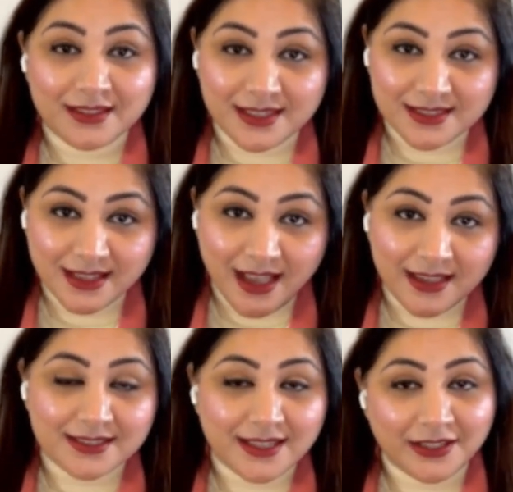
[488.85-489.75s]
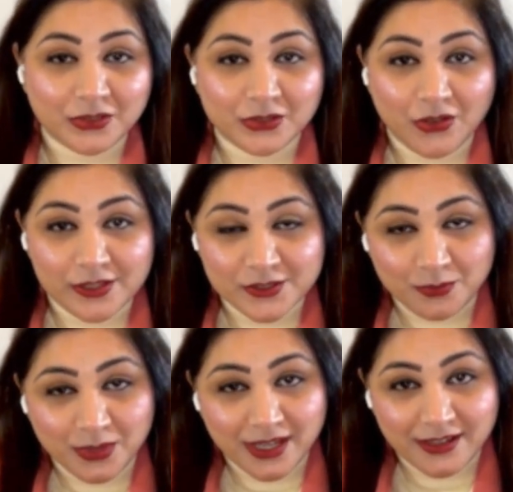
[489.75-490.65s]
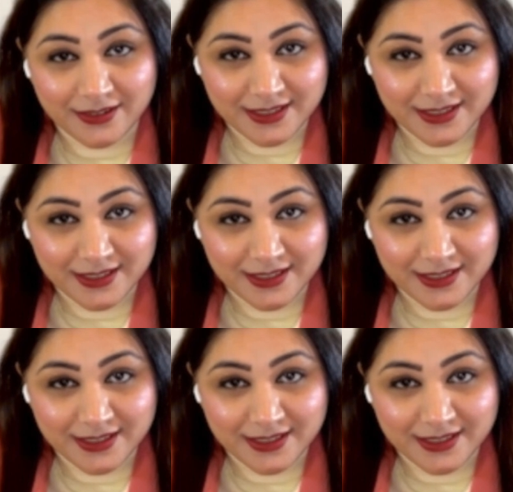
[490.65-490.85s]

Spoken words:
Yes guys, that could also be a